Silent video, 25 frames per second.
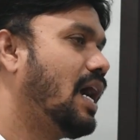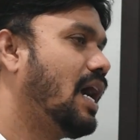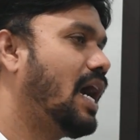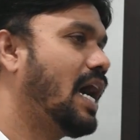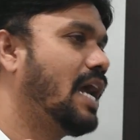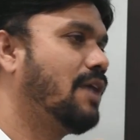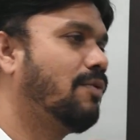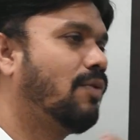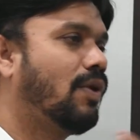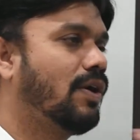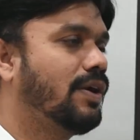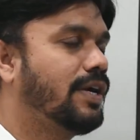
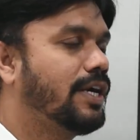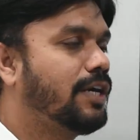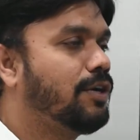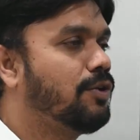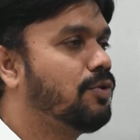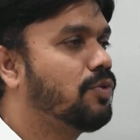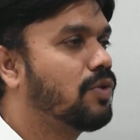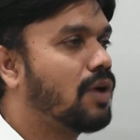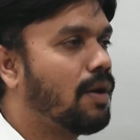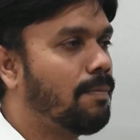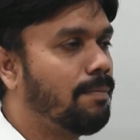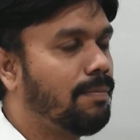I wanted
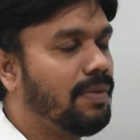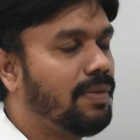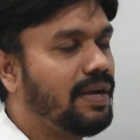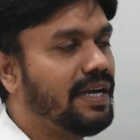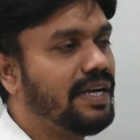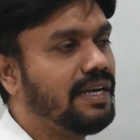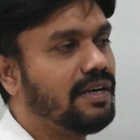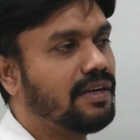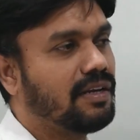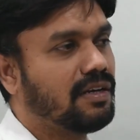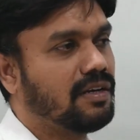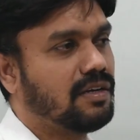to
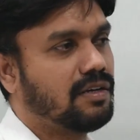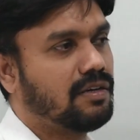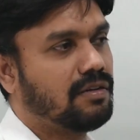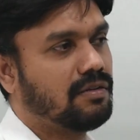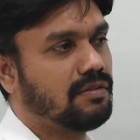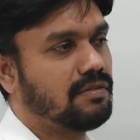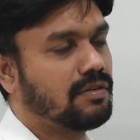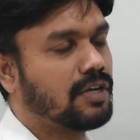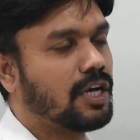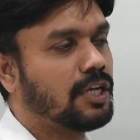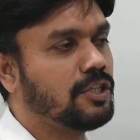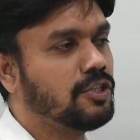complete uh,
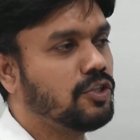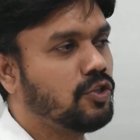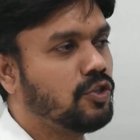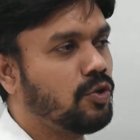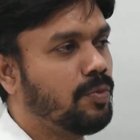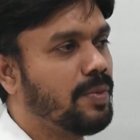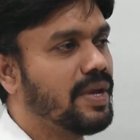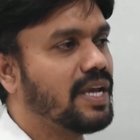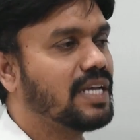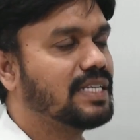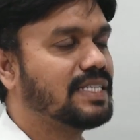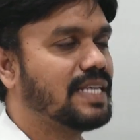
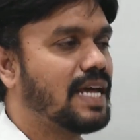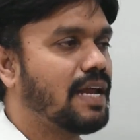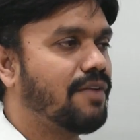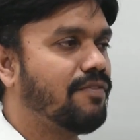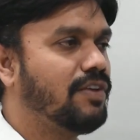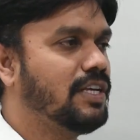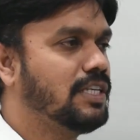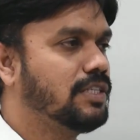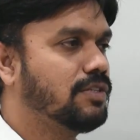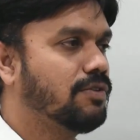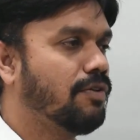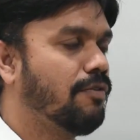consuming a
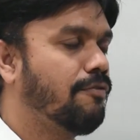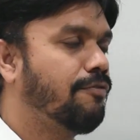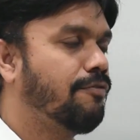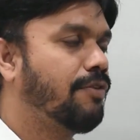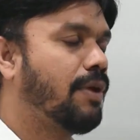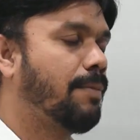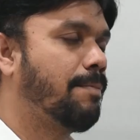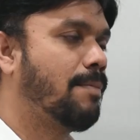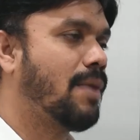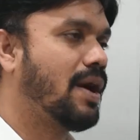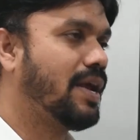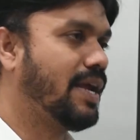service
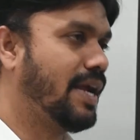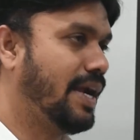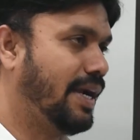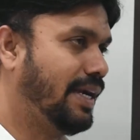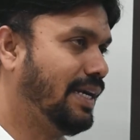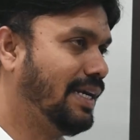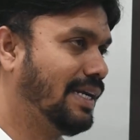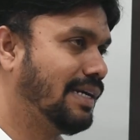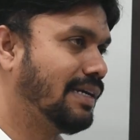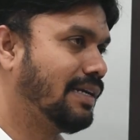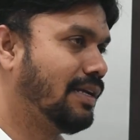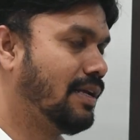from my
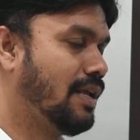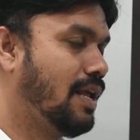end